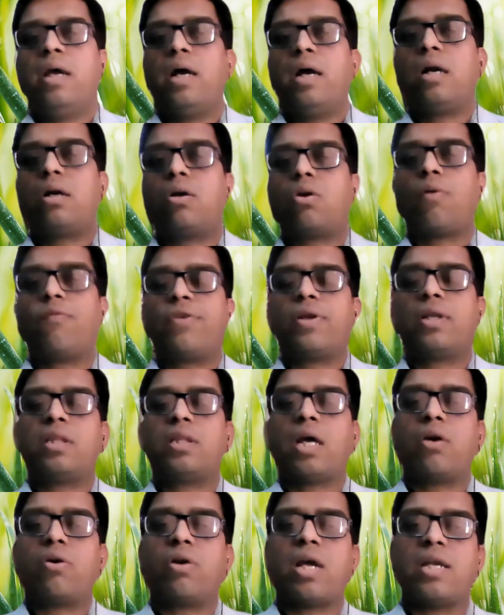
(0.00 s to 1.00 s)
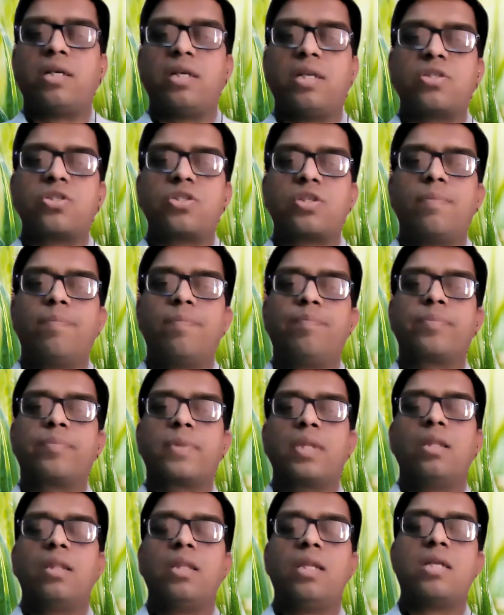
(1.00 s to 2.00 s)
atrophic thyroiditis.
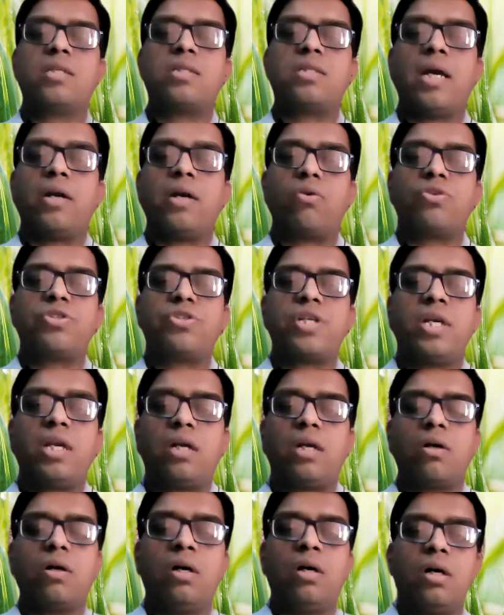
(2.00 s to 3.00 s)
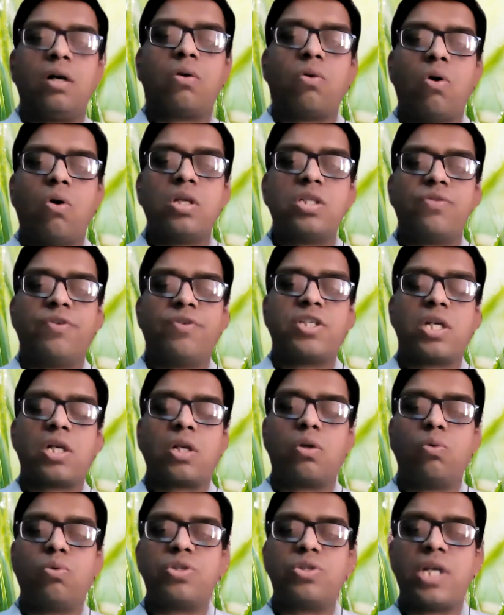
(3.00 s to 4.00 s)
There is iatrogenic cause, which
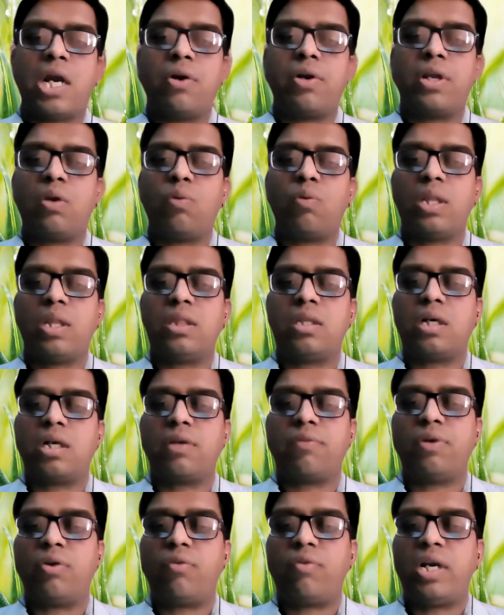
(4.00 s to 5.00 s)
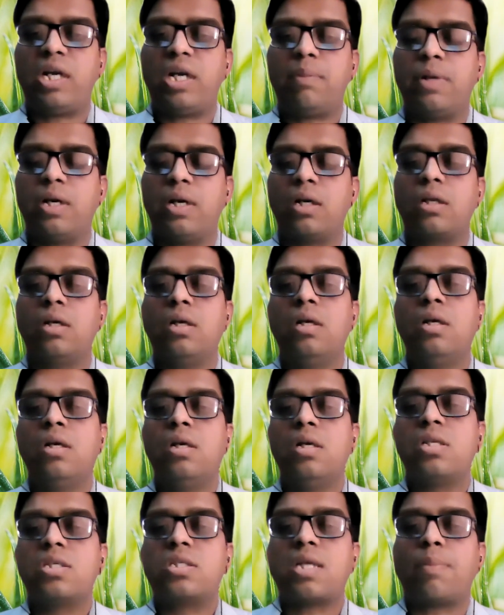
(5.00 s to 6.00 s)
includes iodine 131 treatment,
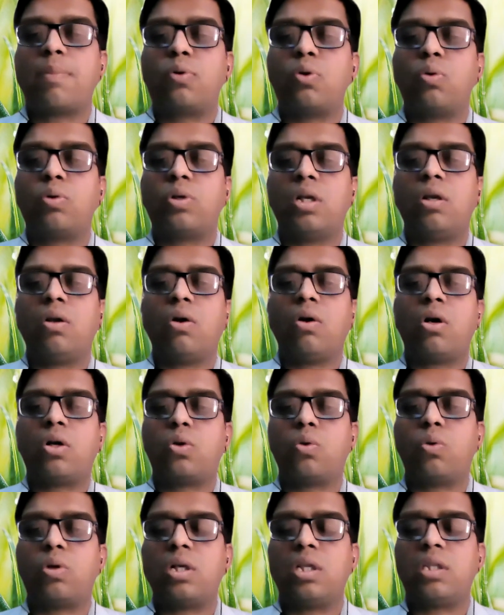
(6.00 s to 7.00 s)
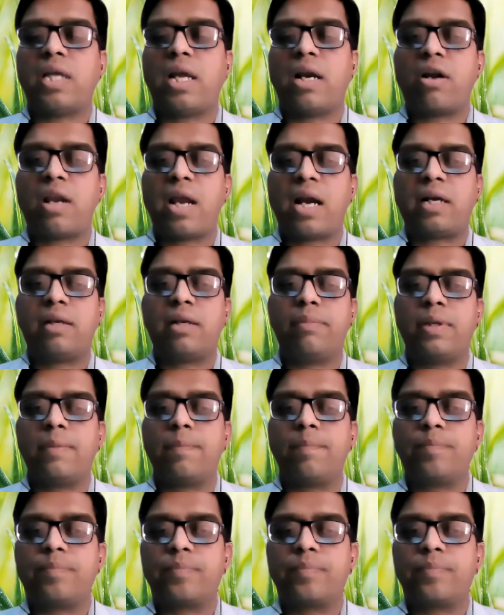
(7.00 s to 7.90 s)
subtotal or total thyroidectomy,